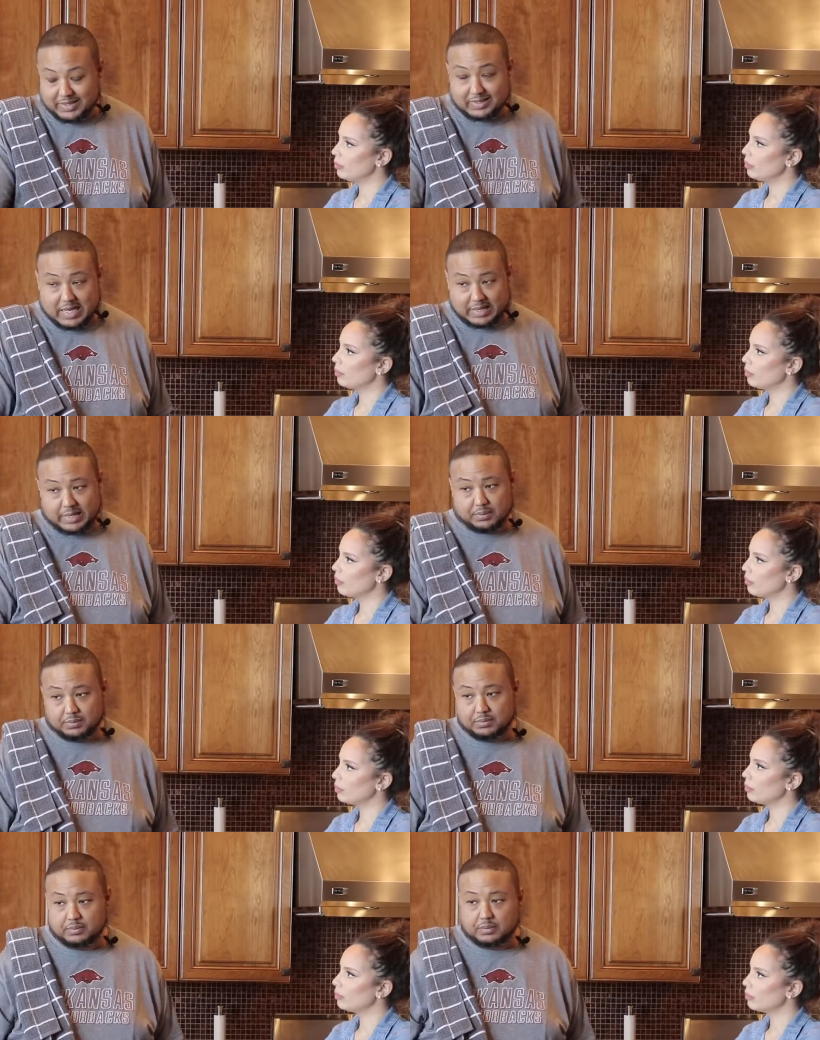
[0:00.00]
Speaker 1: take that out,
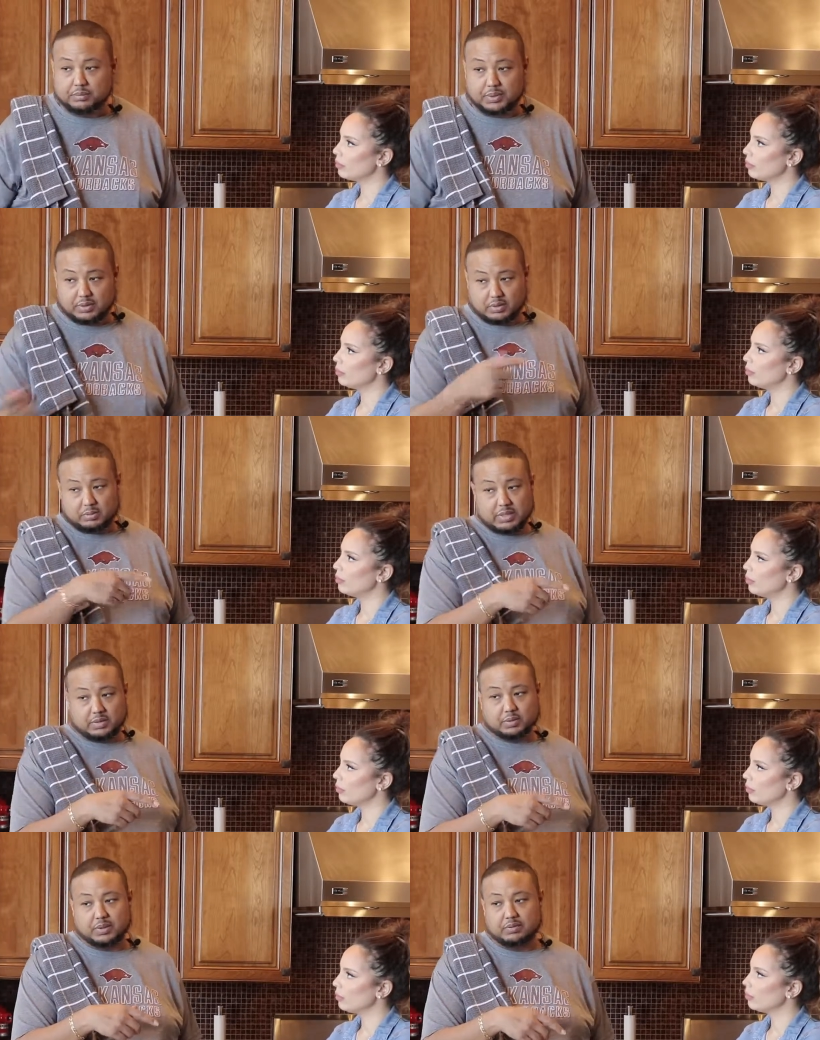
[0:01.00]
mm -hmm. put it in the
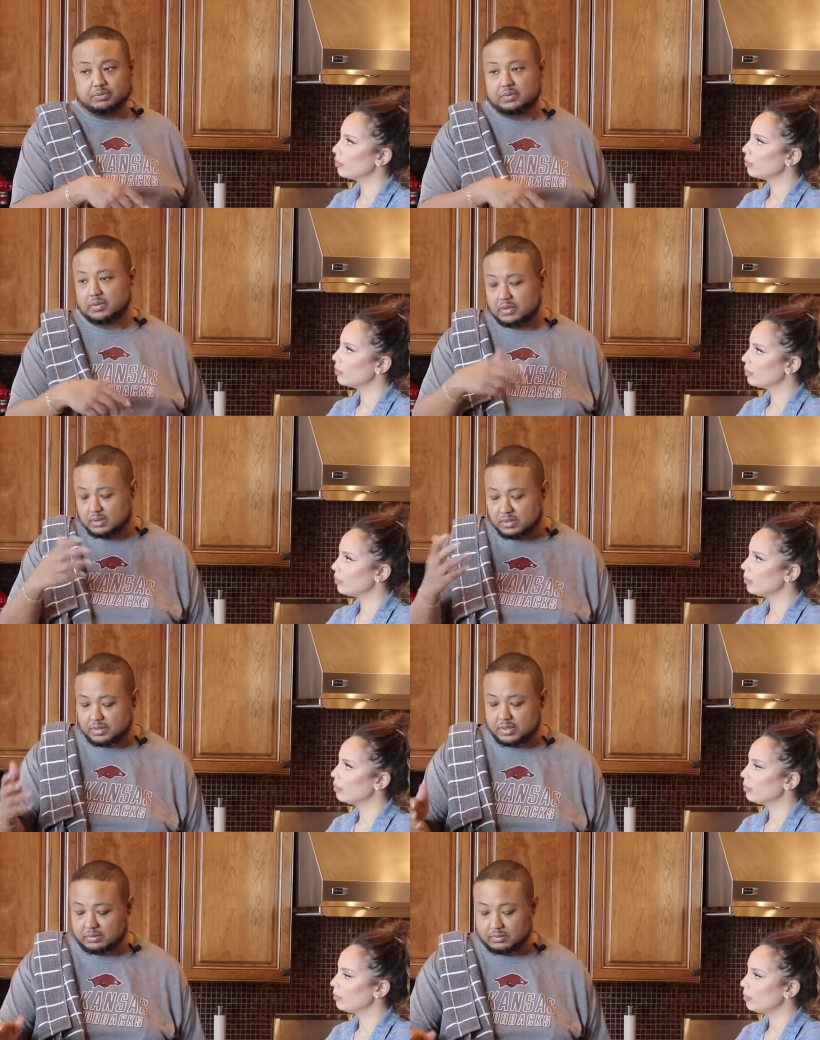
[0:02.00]
microwave,
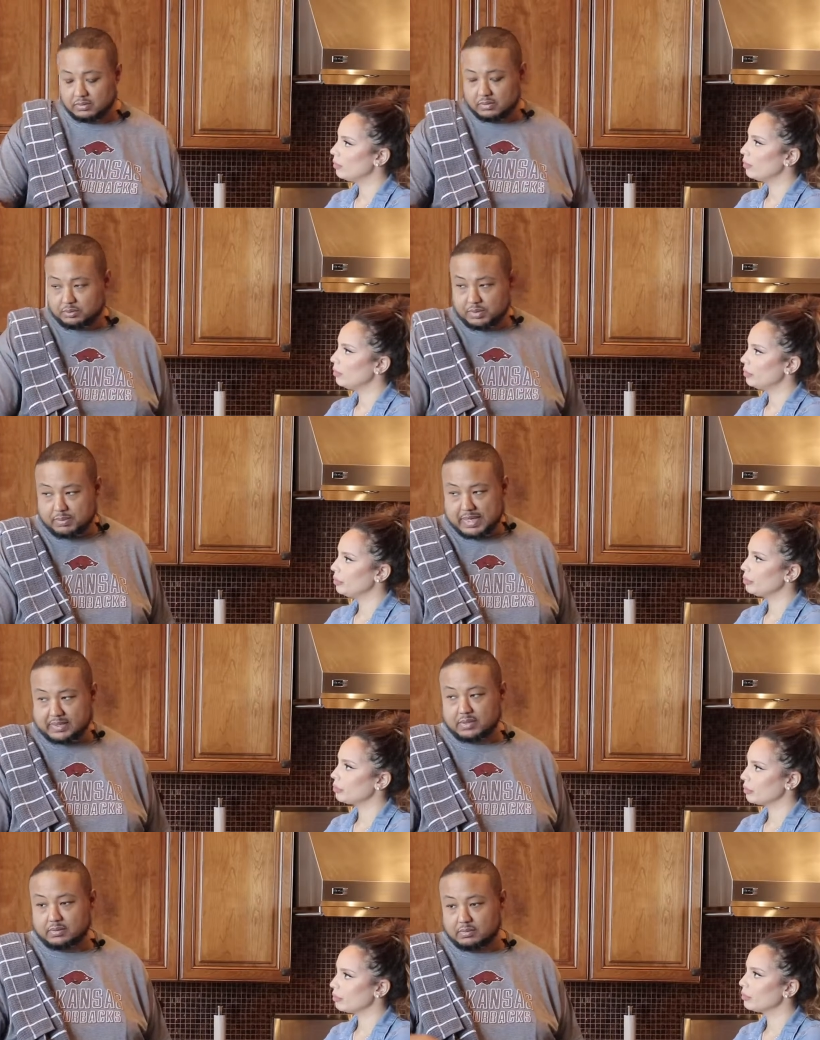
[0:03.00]
and then put it
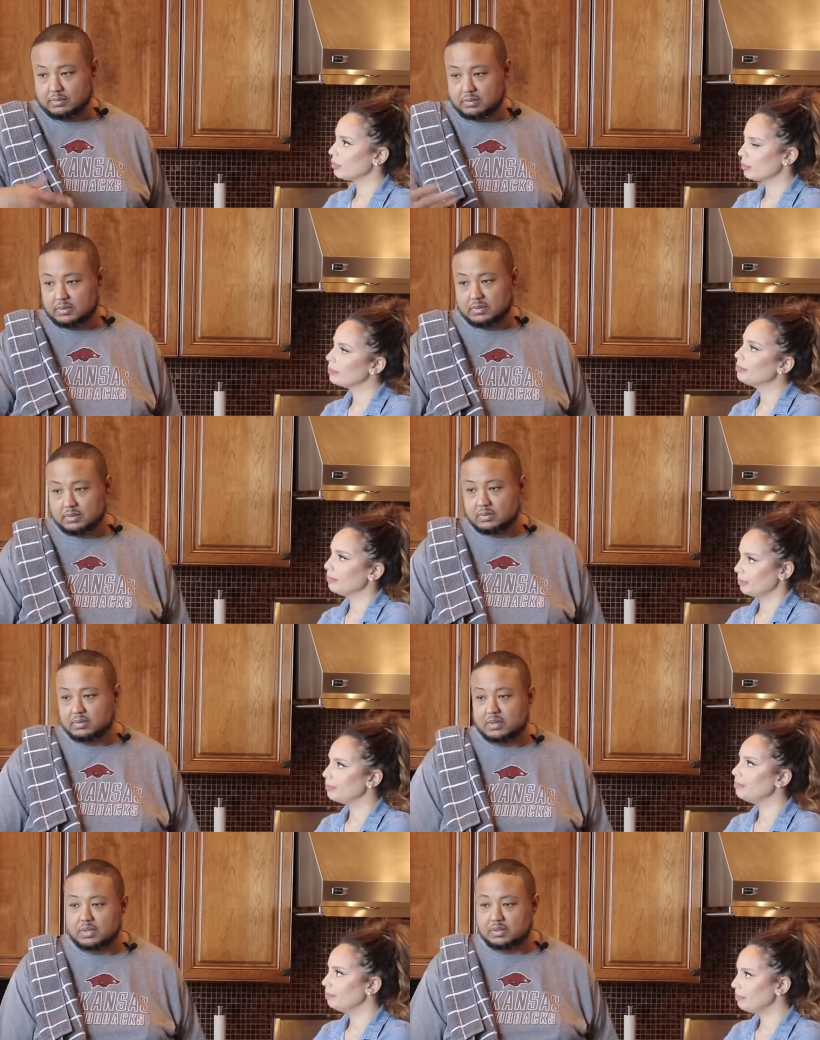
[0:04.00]
back in,
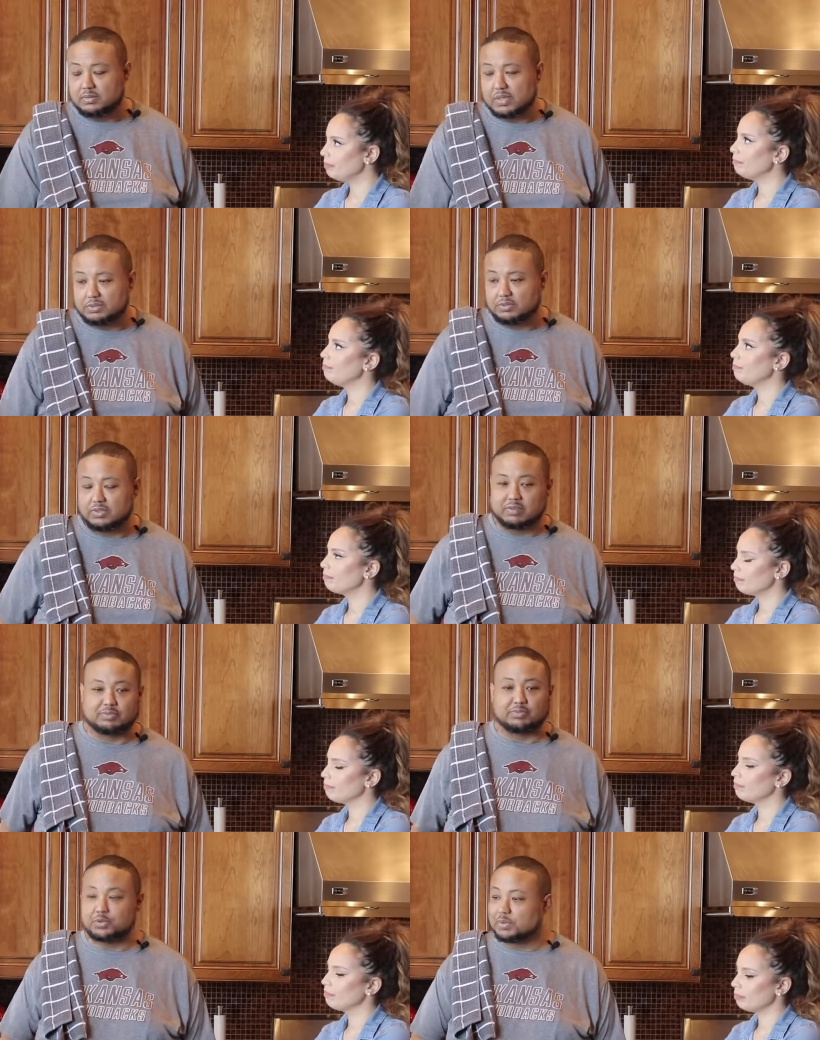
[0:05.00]
and you got yourself
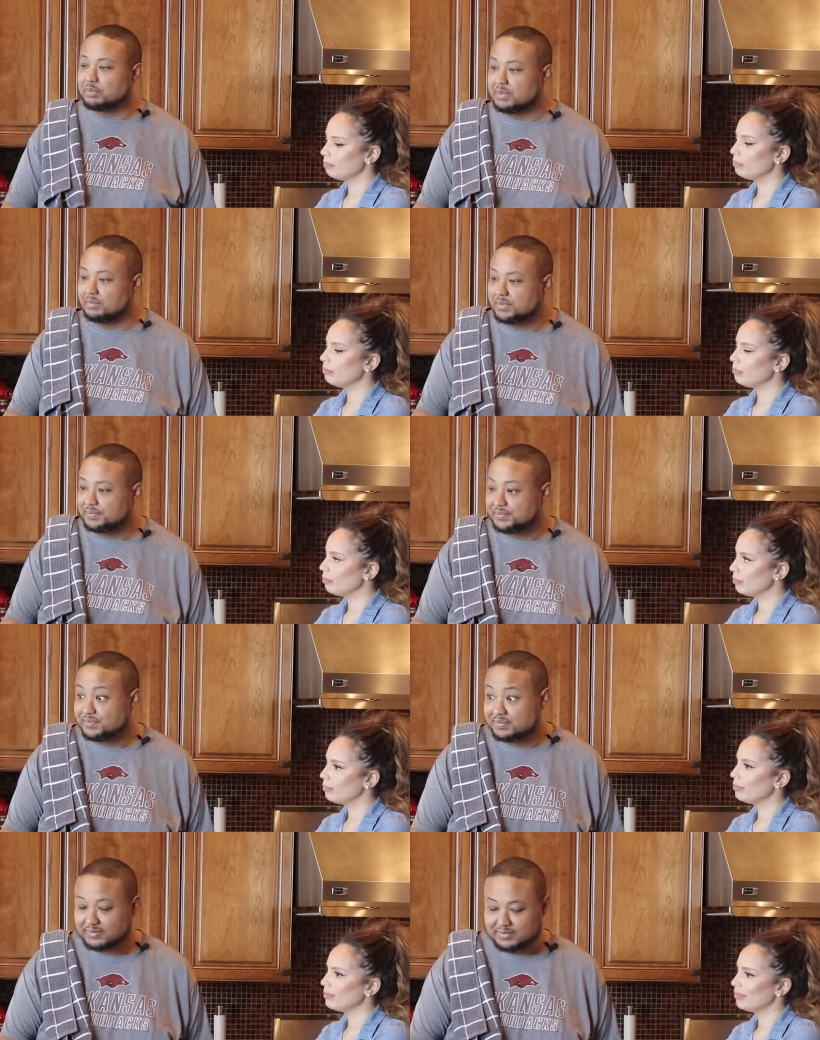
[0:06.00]
a full complete meal.
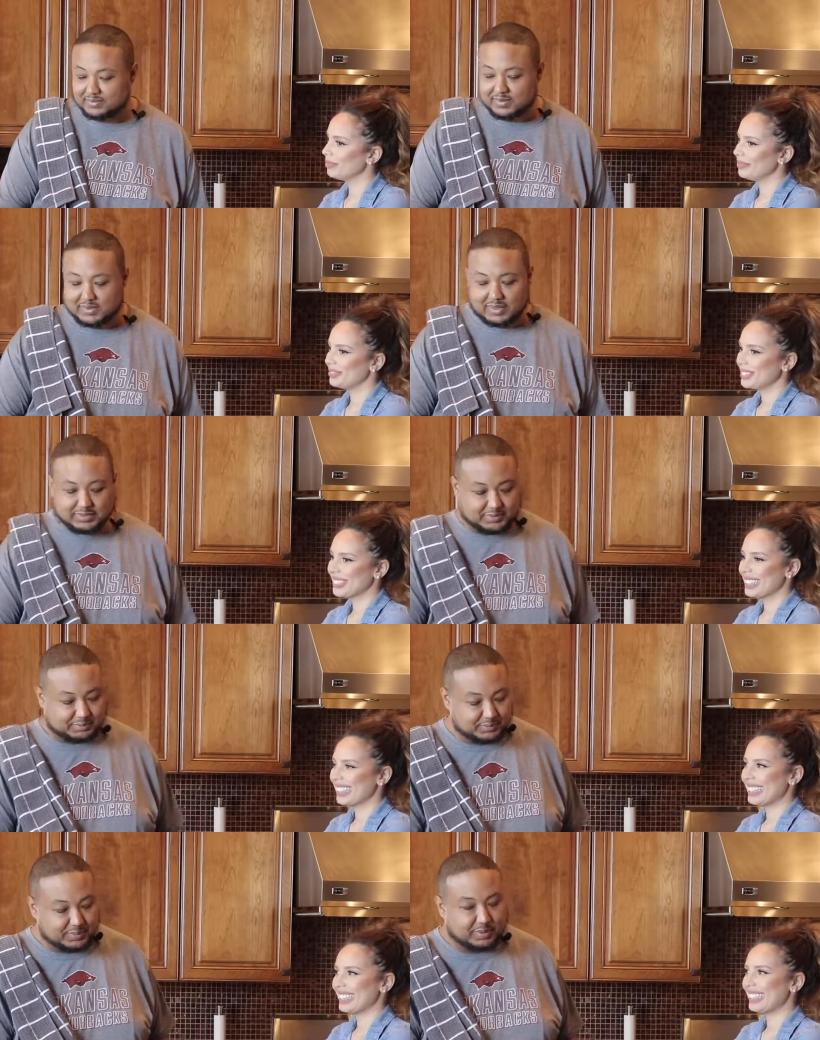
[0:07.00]
Wow.
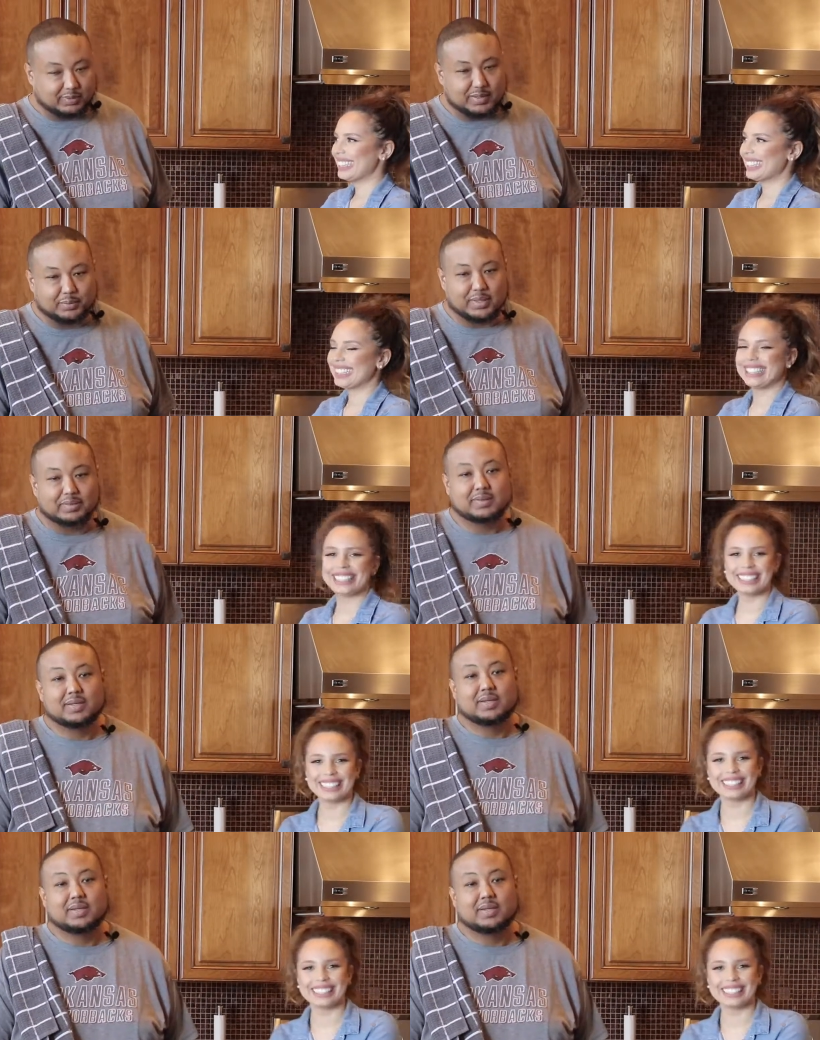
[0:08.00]
Awesome. All right, well,